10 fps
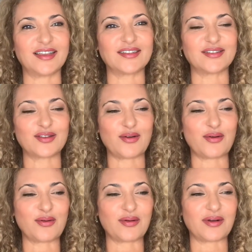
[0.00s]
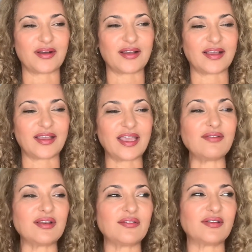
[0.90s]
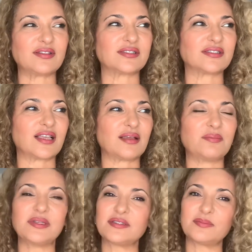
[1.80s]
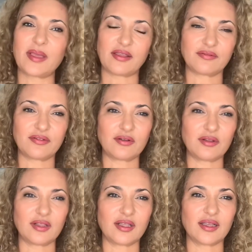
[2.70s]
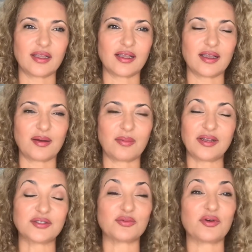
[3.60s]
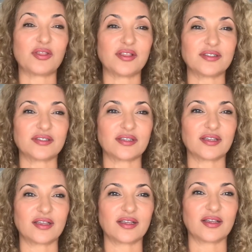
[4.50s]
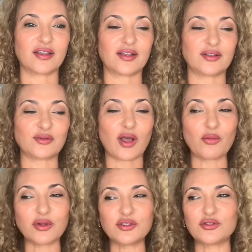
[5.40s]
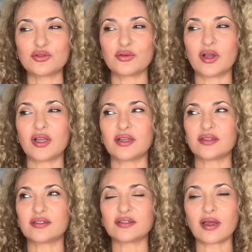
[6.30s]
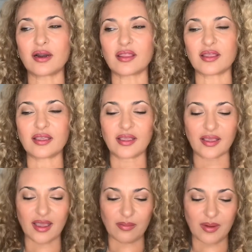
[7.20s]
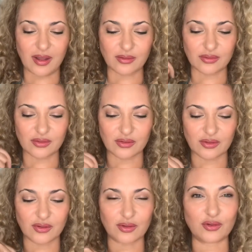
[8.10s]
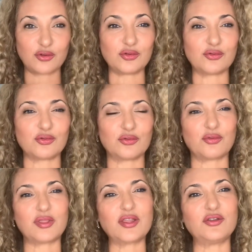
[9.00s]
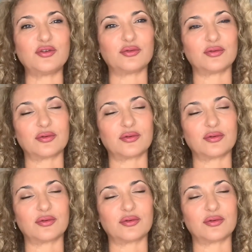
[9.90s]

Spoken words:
So even if it's a bit painful, but it's worth it. So I want you to start thinking about you within you